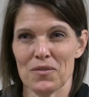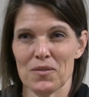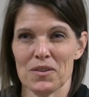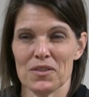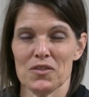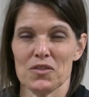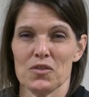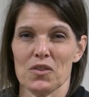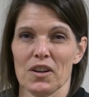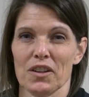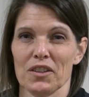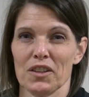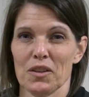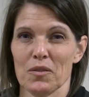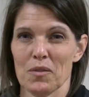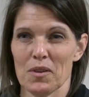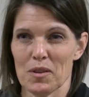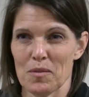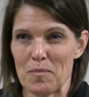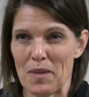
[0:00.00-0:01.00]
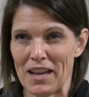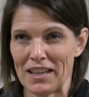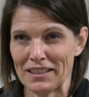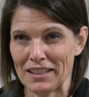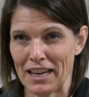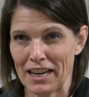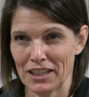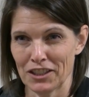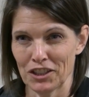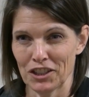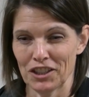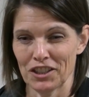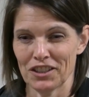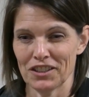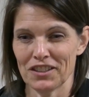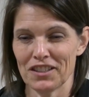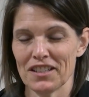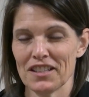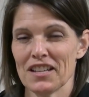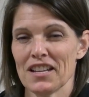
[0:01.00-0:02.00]
was struggling with my
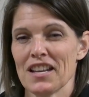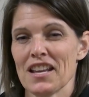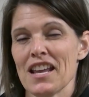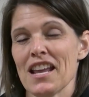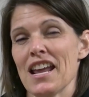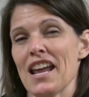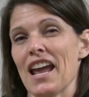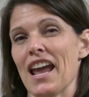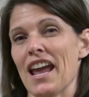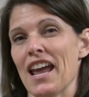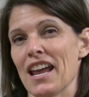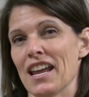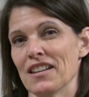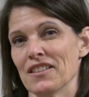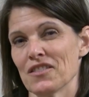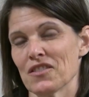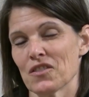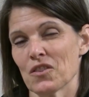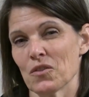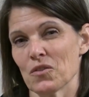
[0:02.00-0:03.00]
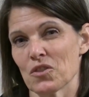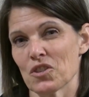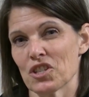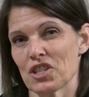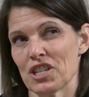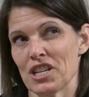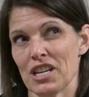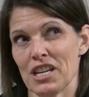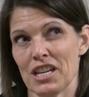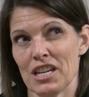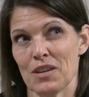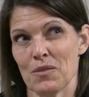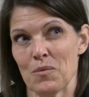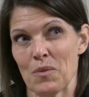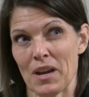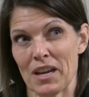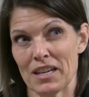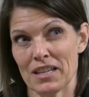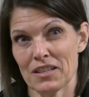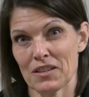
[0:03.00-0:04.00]
lanyard, and so she
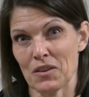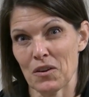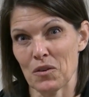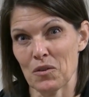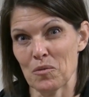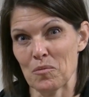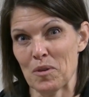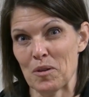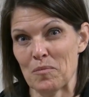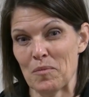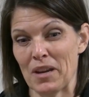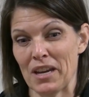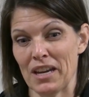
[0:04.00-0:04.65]
went home and